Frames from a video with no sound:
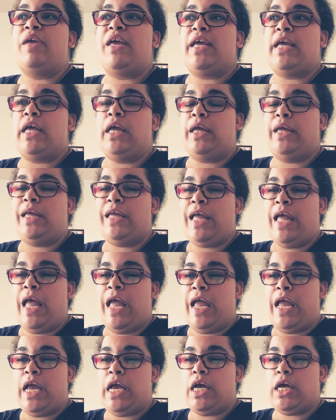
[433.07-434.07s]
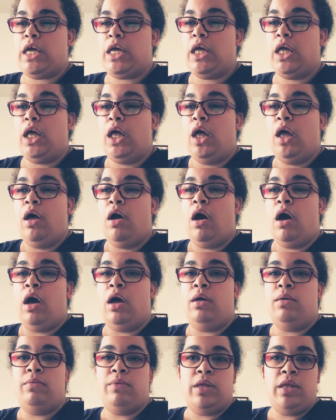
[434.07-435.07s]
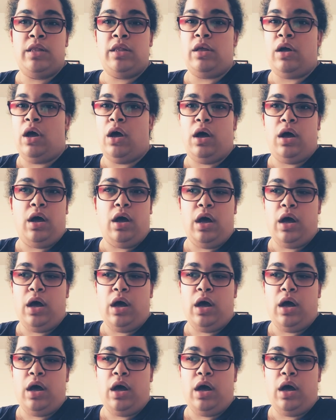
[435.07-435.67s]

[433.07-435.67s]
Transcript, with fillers: big cake. Um, it's a